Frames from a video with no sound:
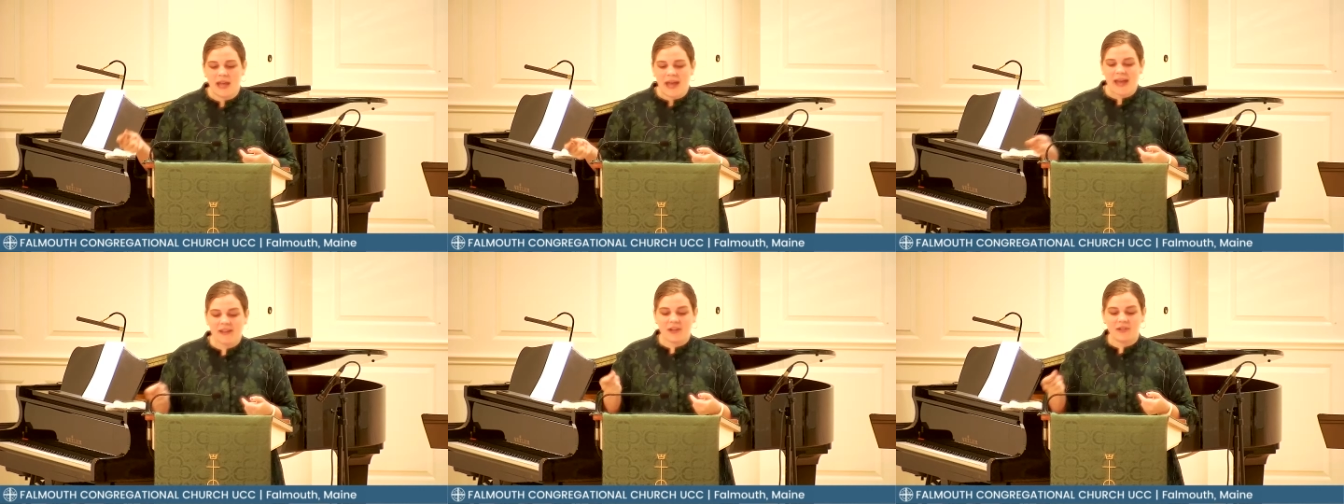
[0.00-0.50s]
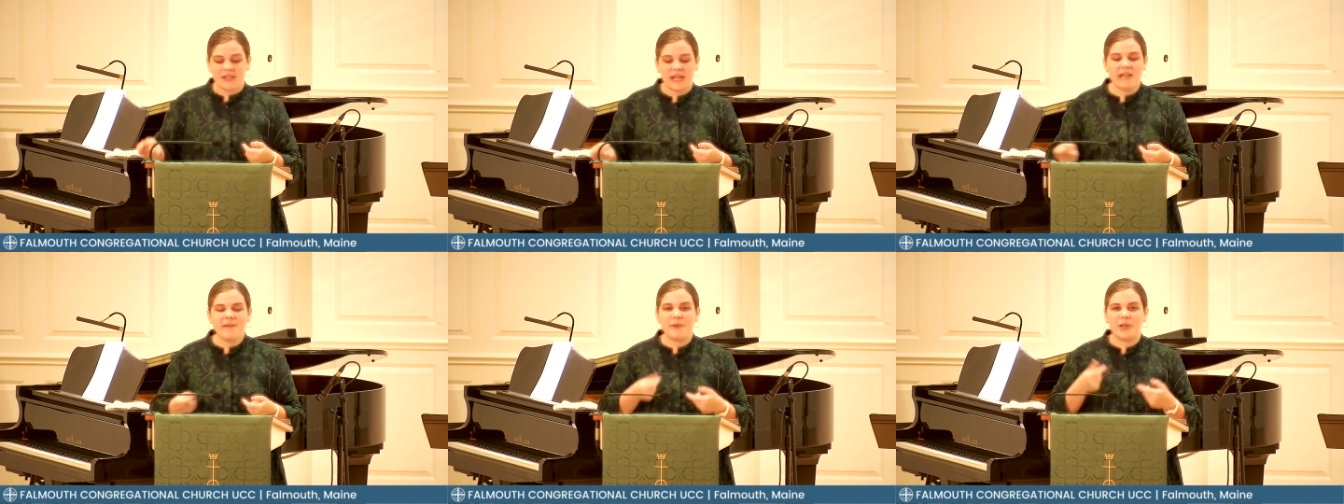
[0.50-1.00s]
and our
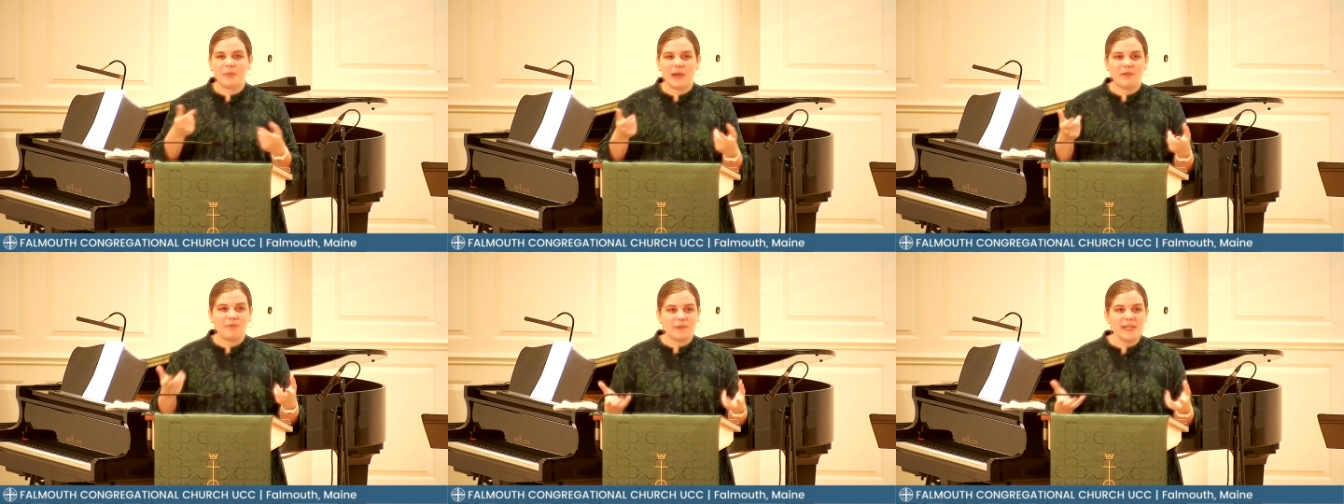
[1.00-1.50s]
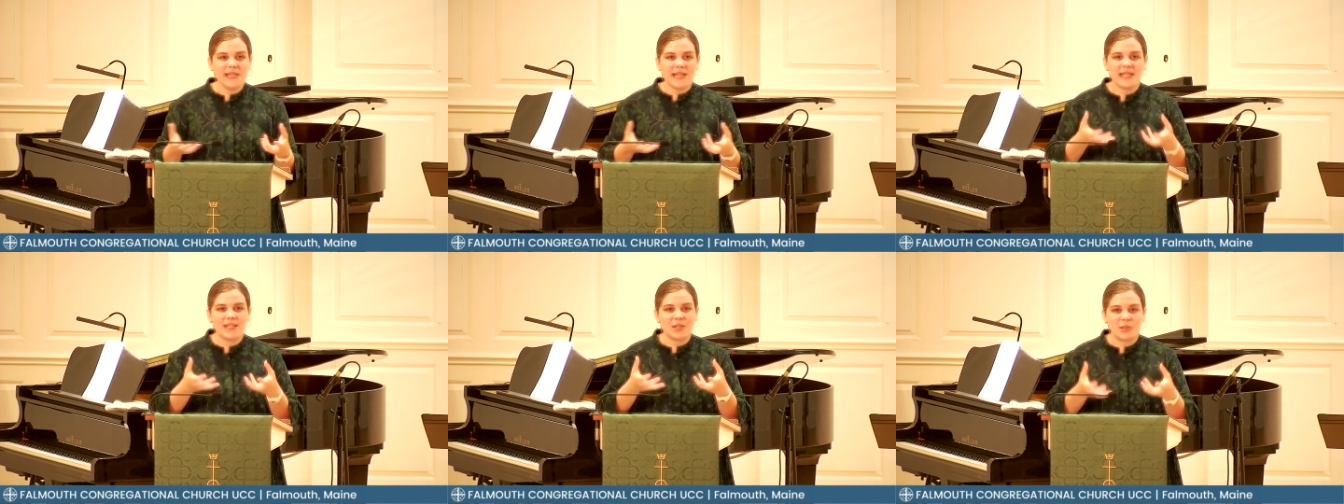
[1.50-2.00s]
neighbor when
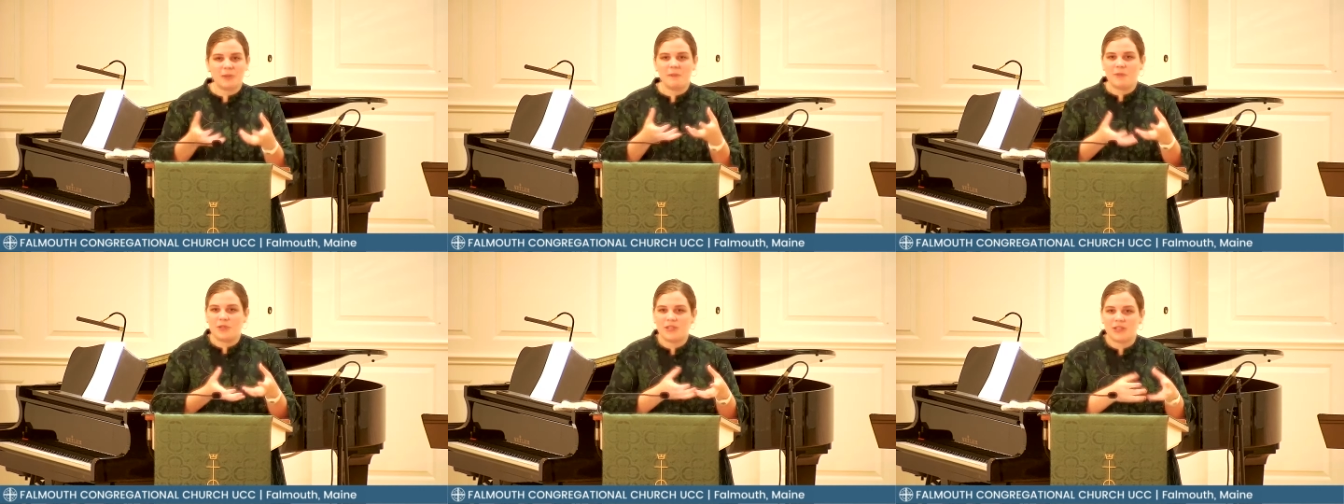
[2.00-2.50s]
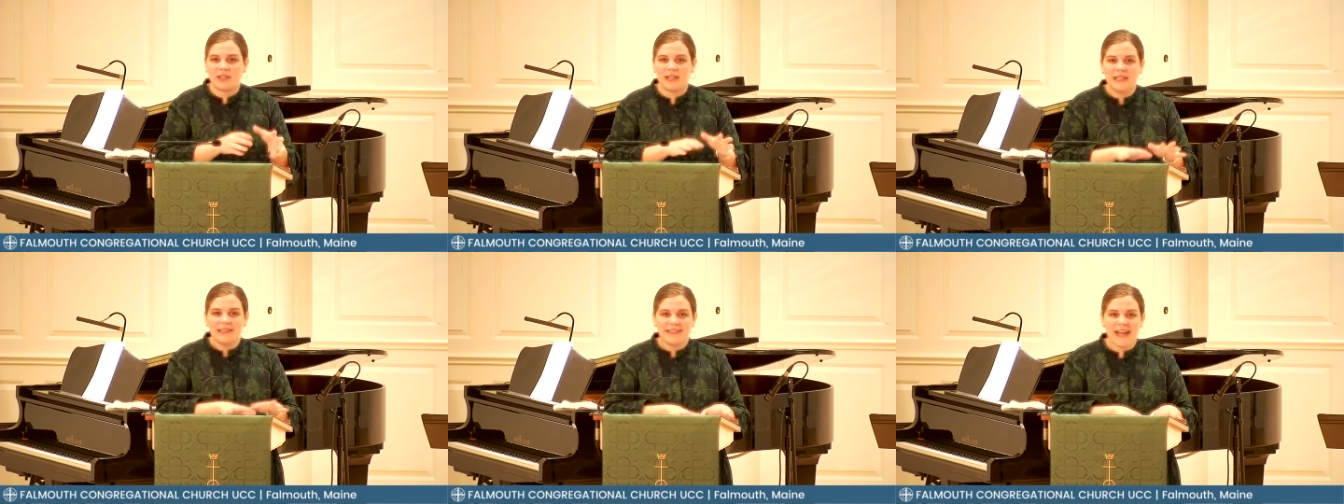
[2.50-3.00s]
reading scripture
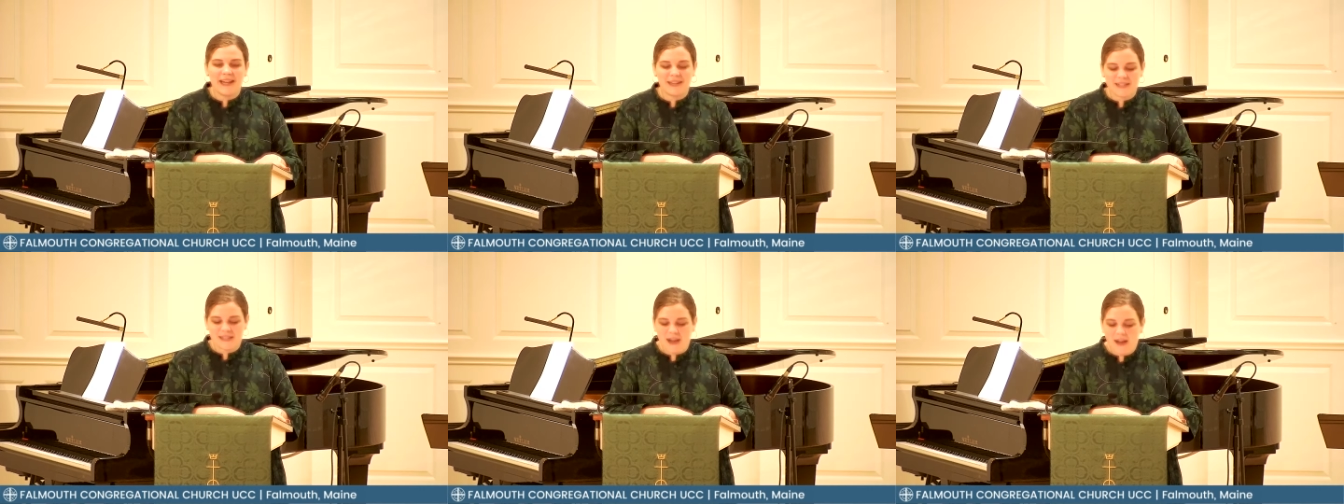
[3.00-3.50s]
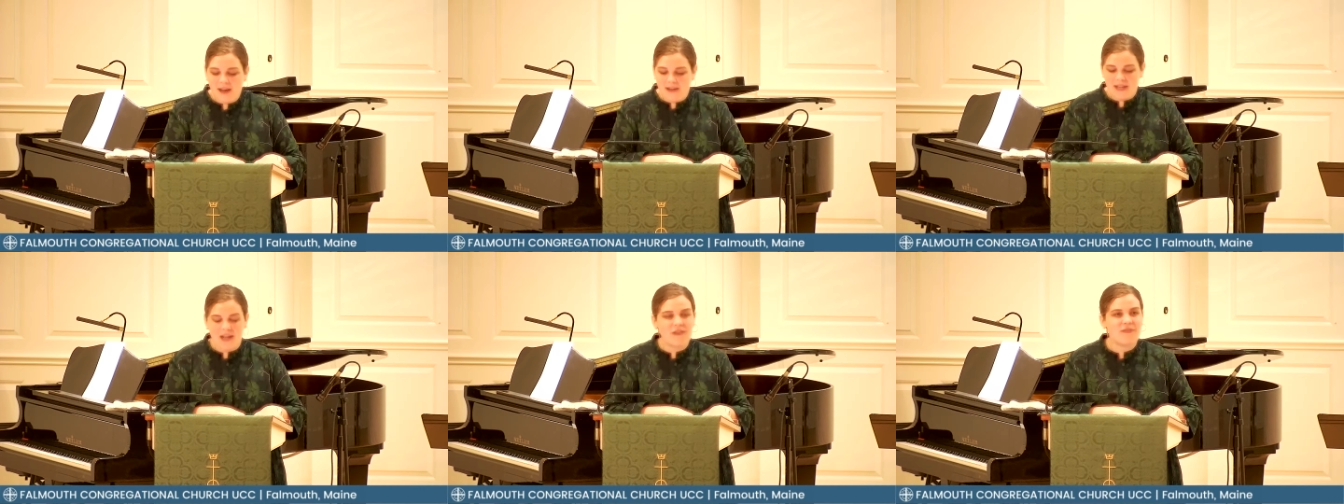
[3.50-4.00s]
like
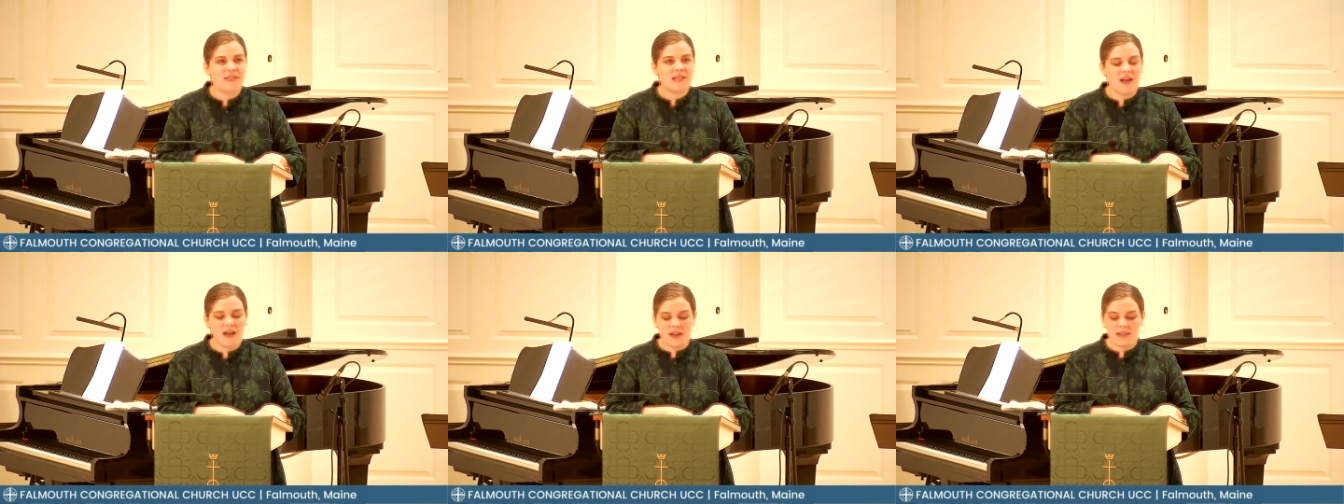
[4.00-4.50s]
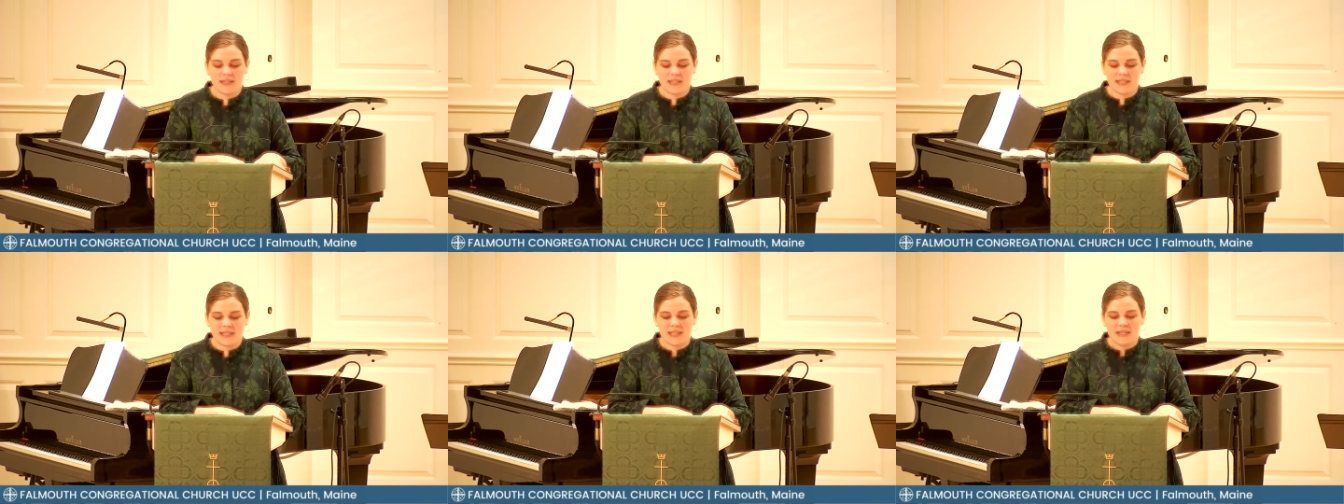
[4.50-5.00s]
Song of
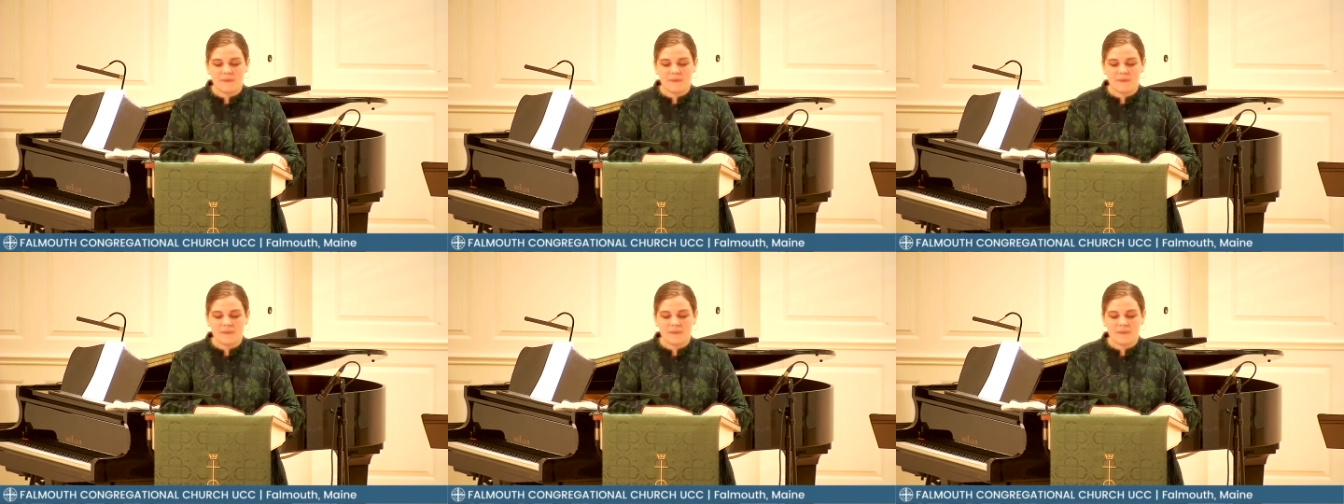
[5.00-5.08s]
Songs